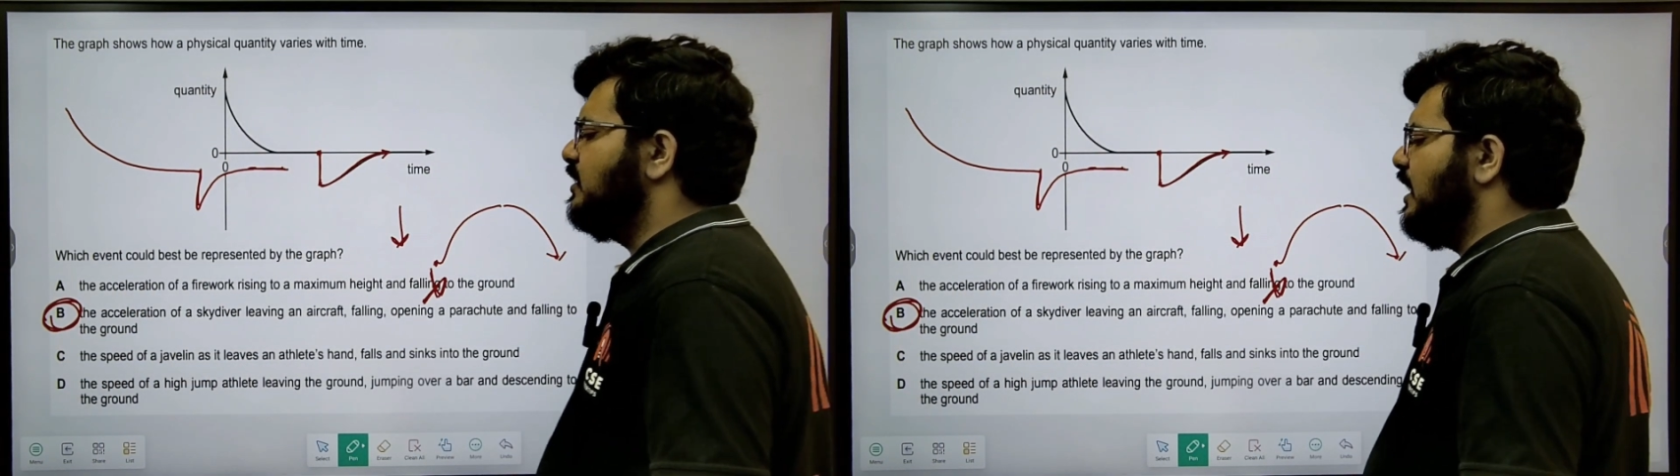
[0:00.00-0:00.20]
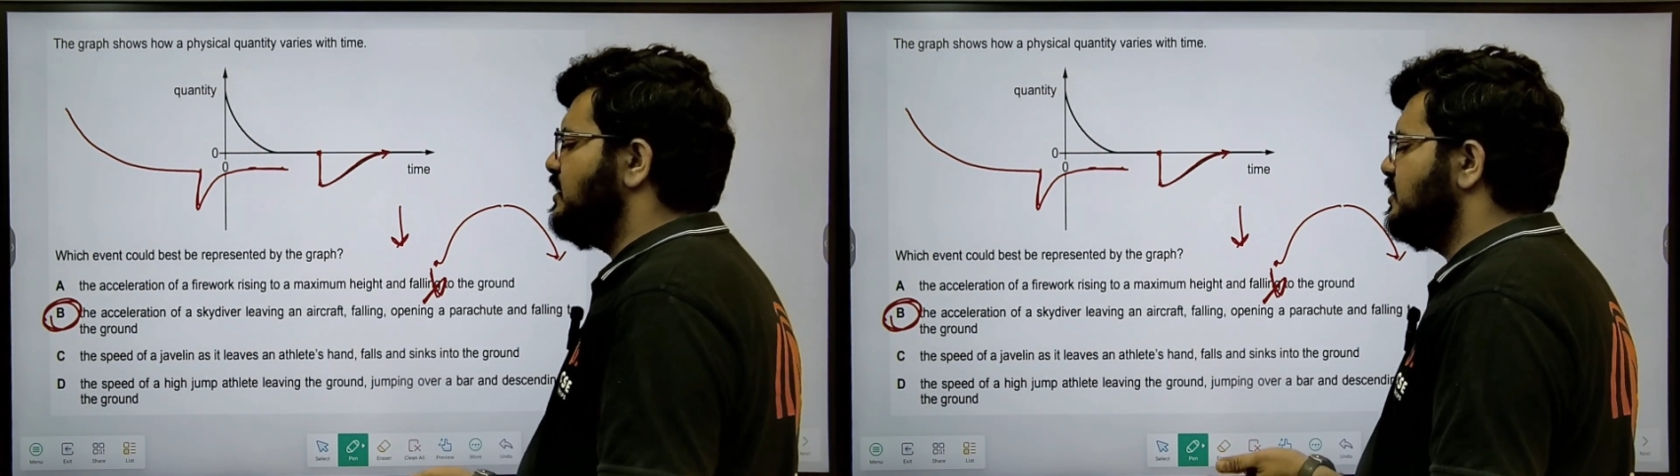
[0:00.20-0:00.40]

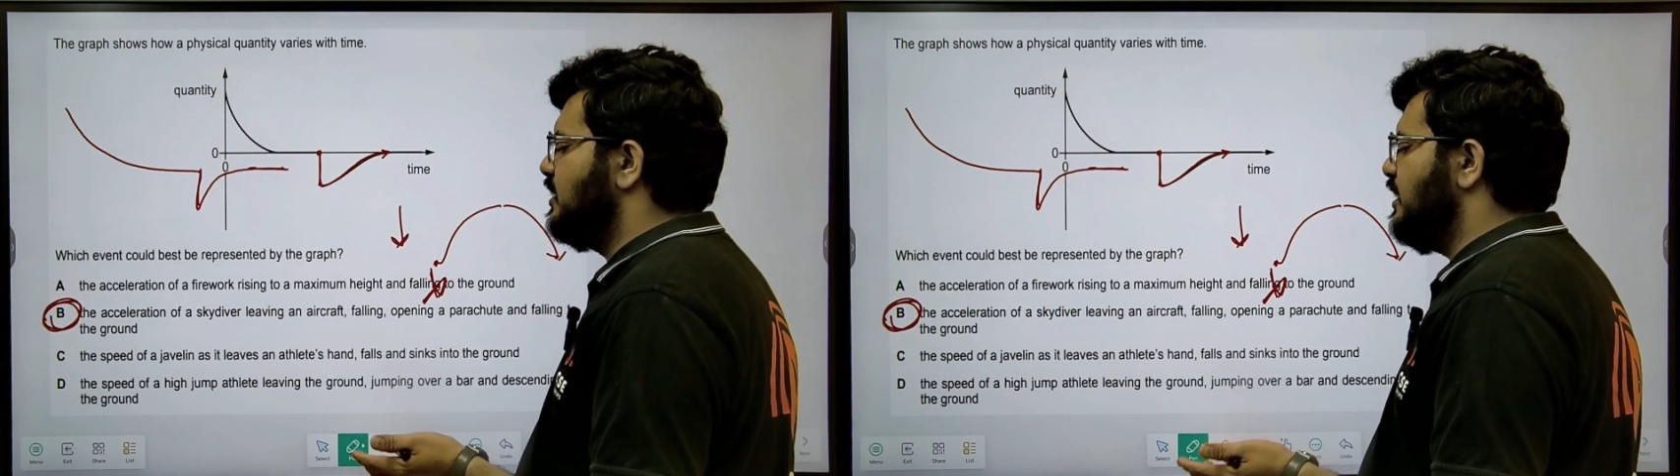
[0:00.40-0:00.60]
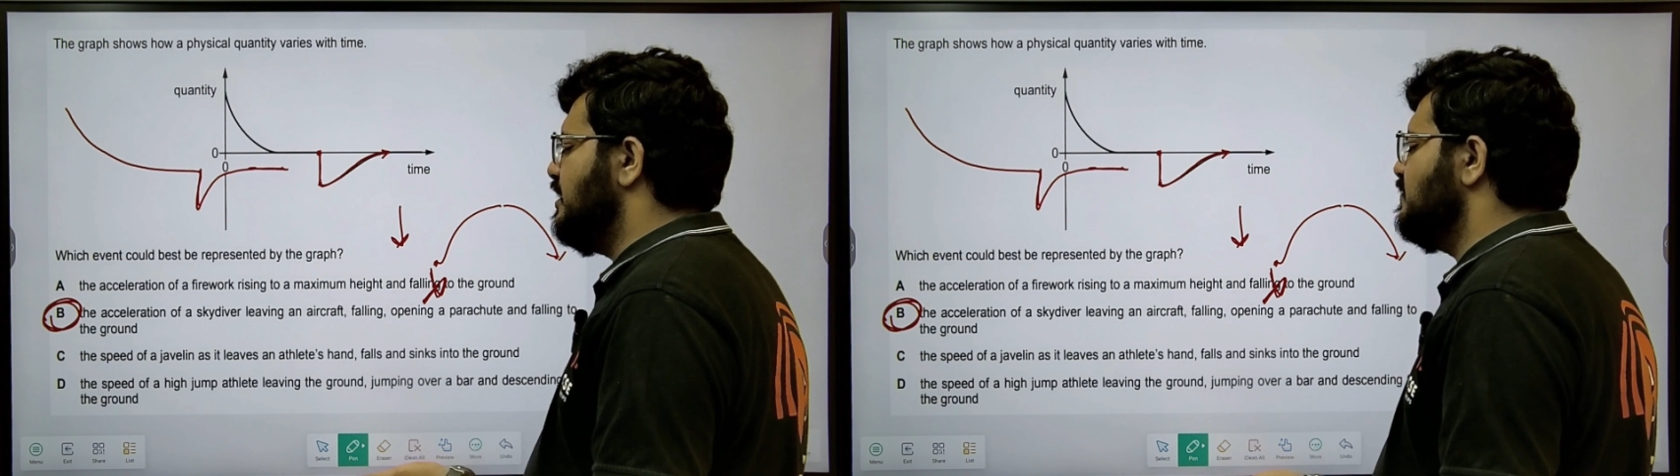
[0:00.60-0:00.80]
as it
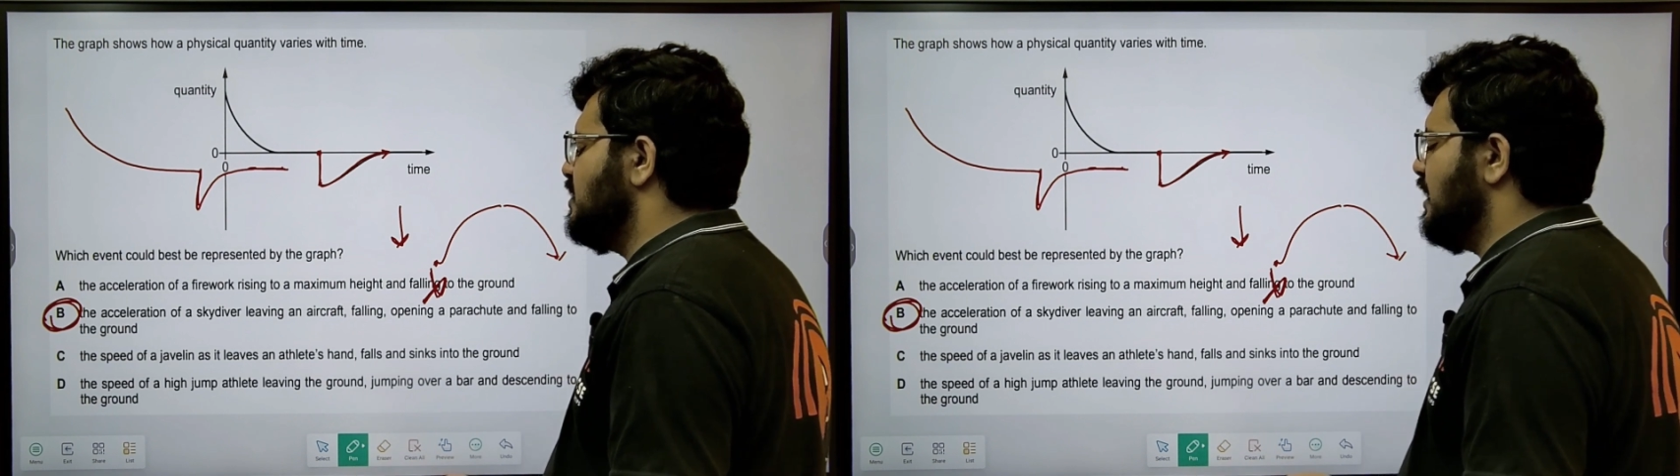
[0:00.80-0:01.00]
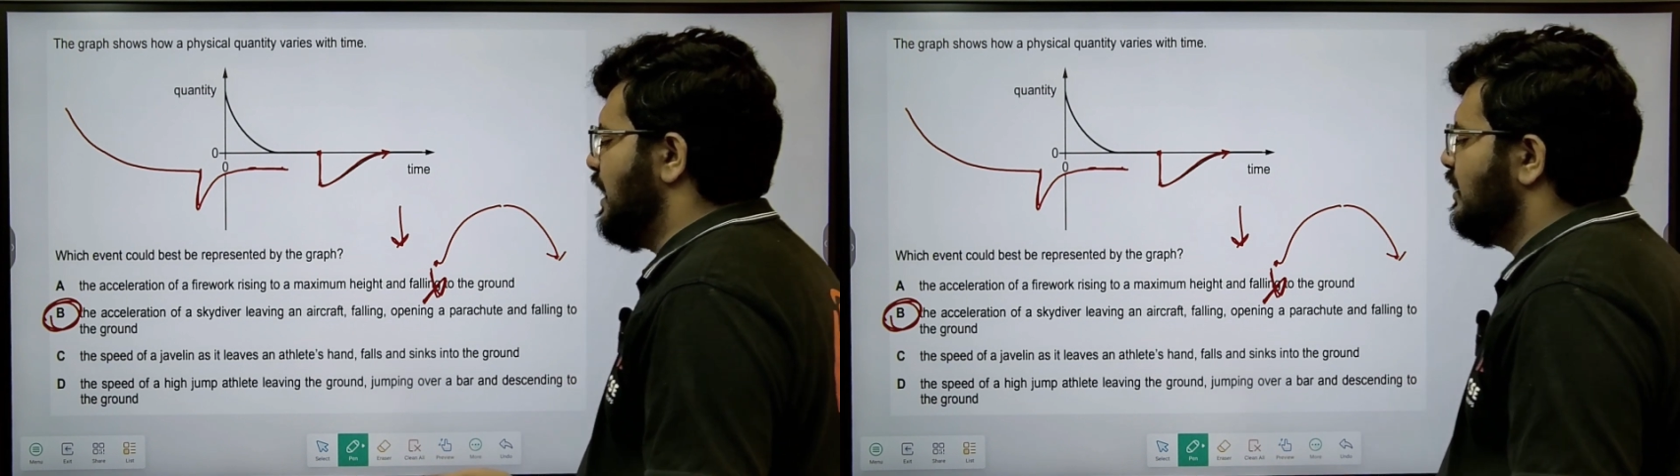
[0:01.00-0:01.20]
leaves an
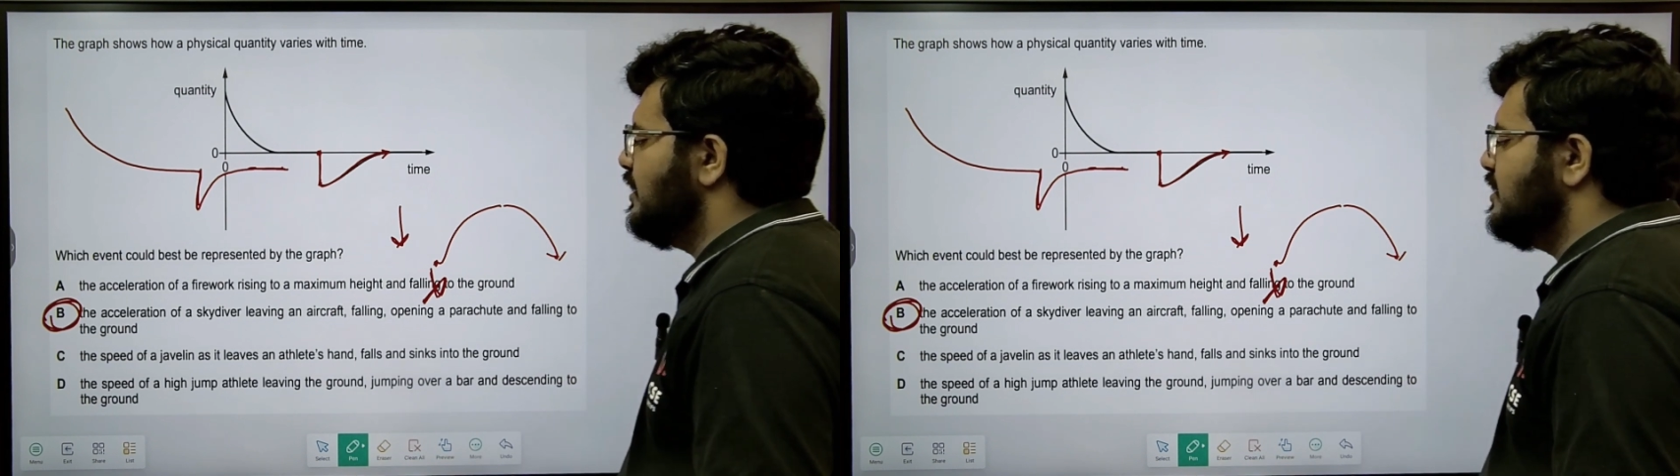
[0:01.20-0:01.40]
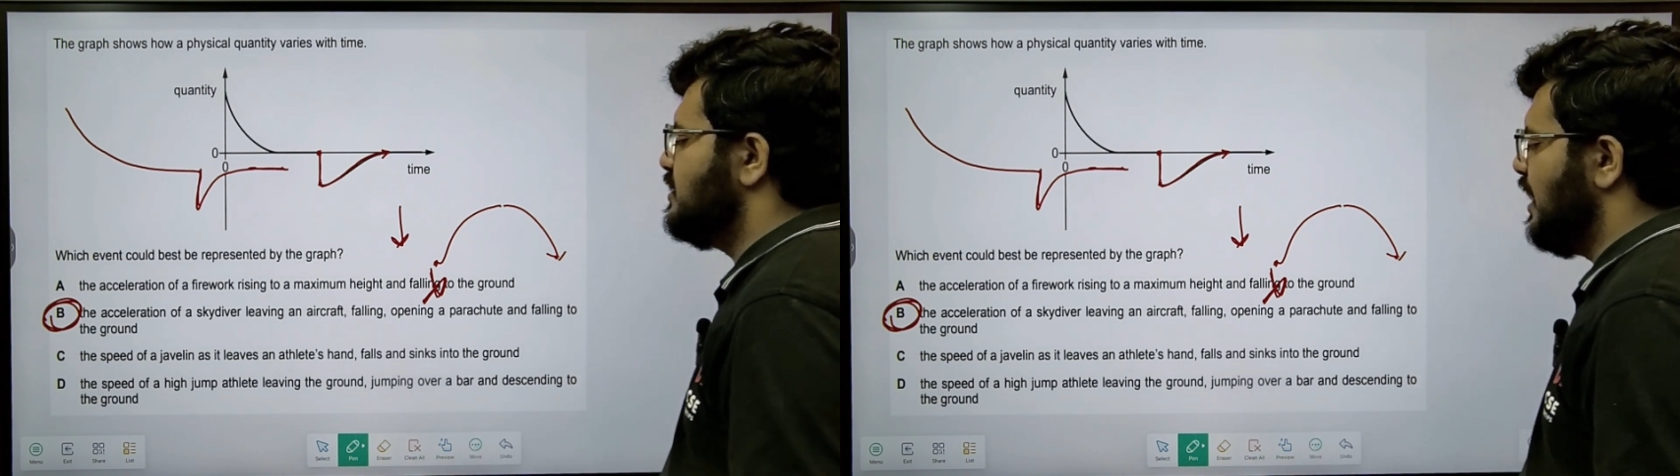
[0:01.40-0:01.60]

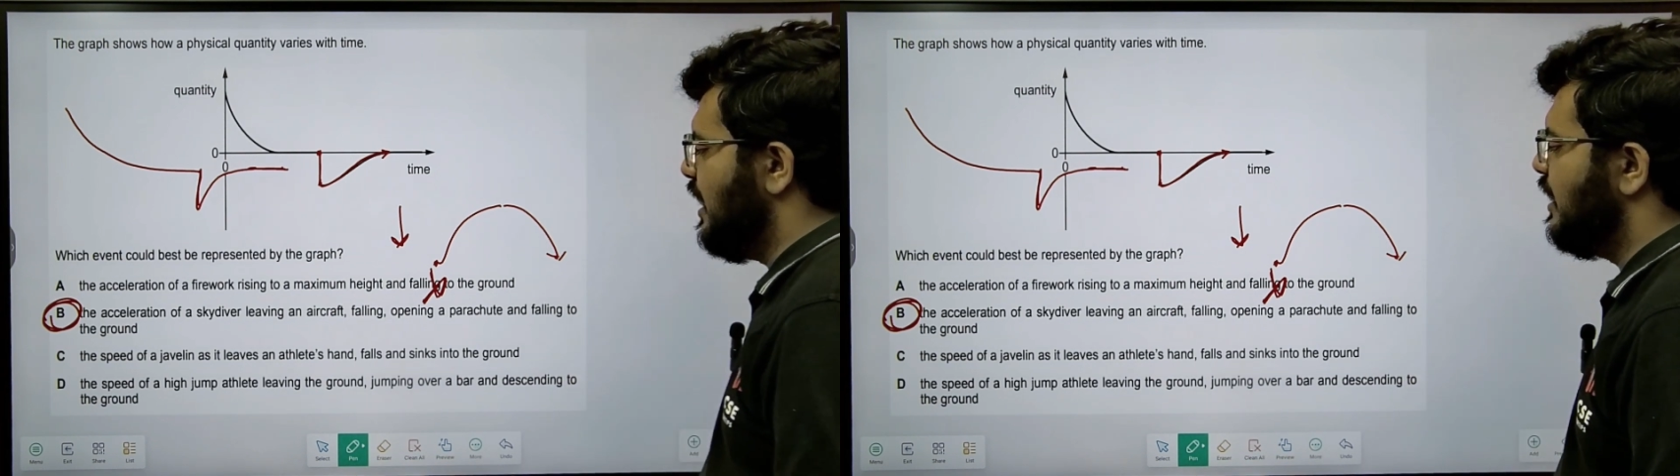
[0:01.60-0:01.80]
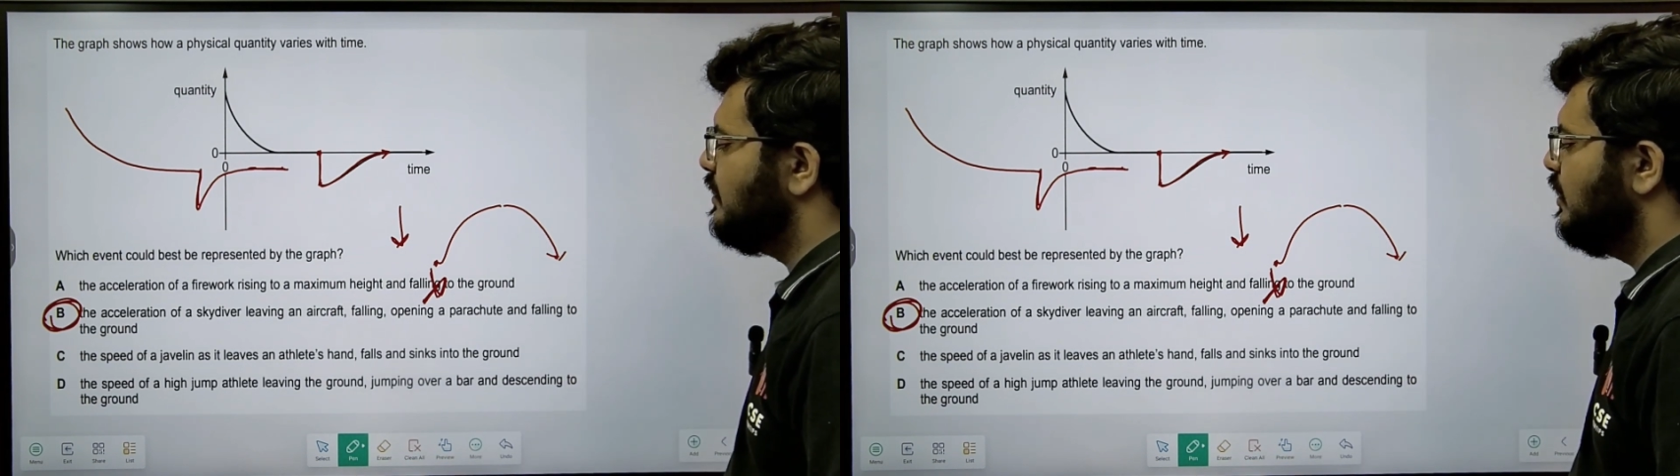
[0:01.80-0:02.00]
athlete's hand,